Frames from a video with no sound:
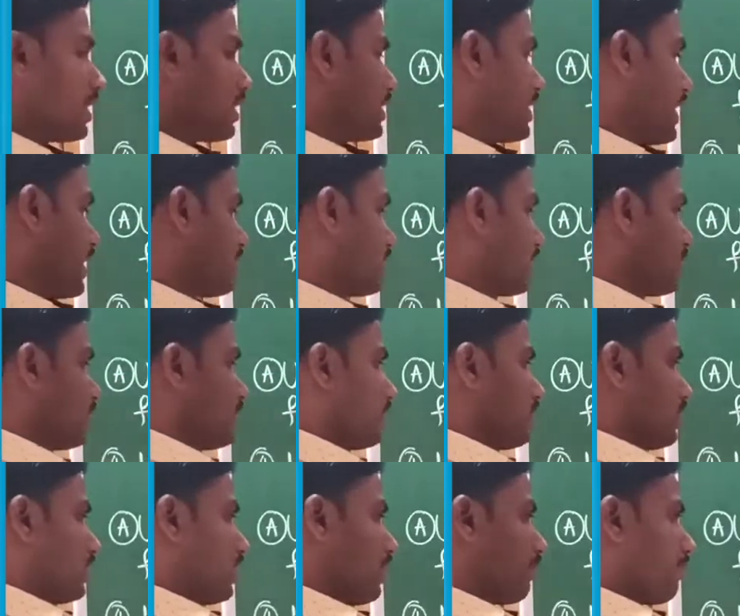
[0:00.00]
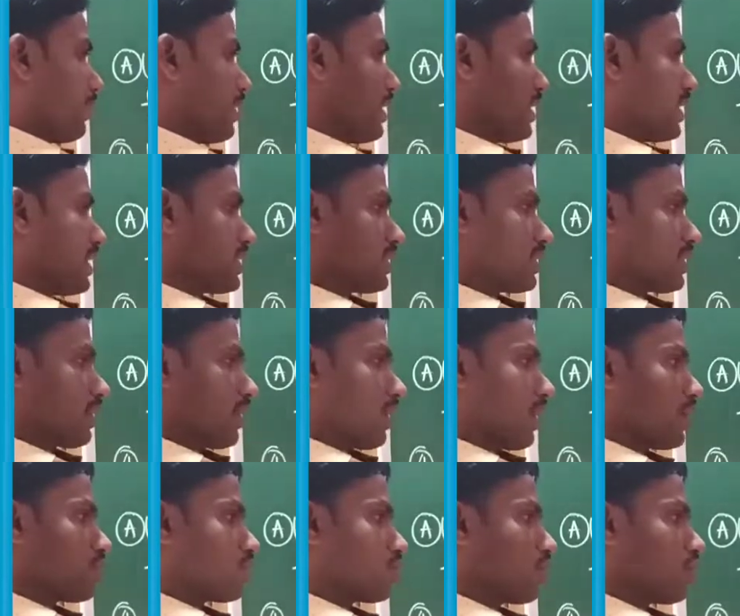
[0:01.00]
that number is
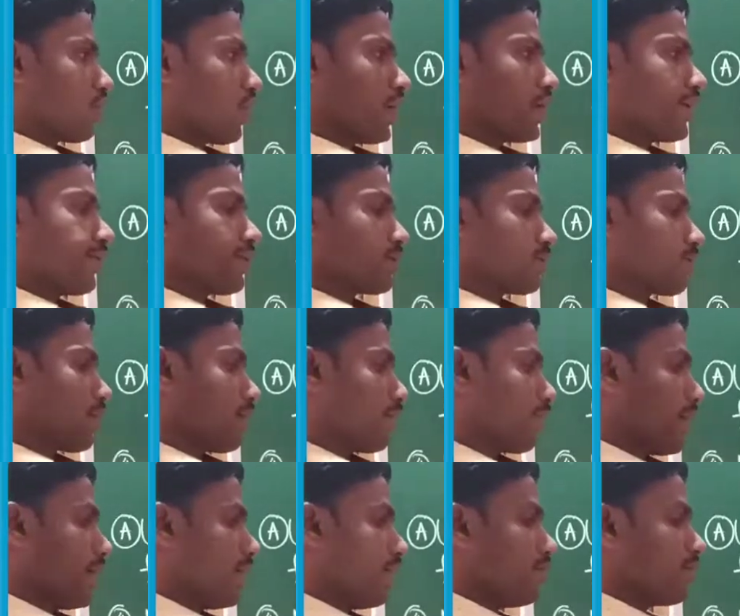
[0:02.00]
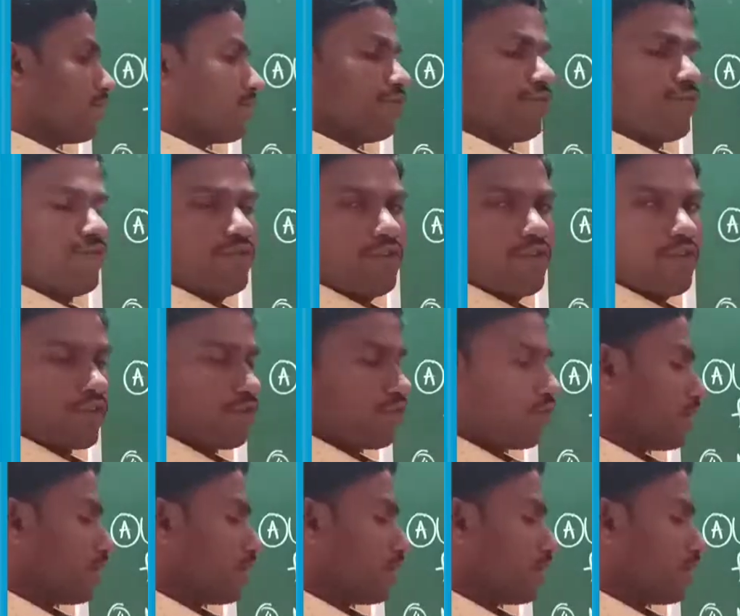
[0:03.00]
also not divisible by 4.